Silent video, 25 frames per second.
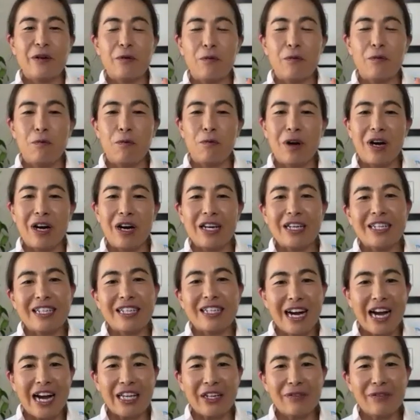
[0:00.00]
what
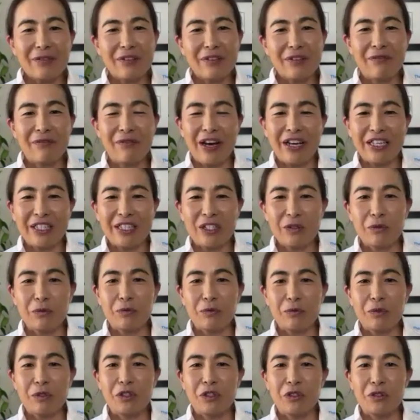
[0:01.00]
kind of advice
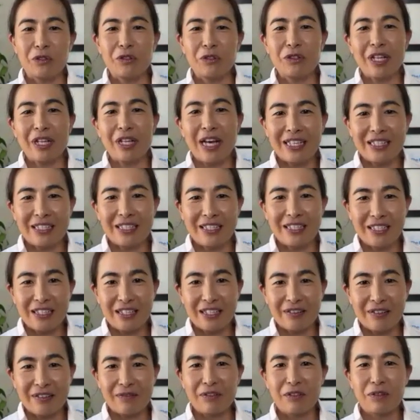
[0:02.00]
would you like to
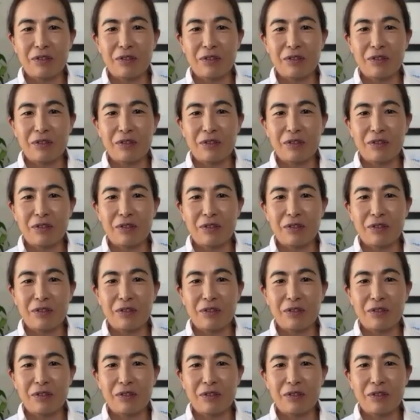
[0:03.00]
give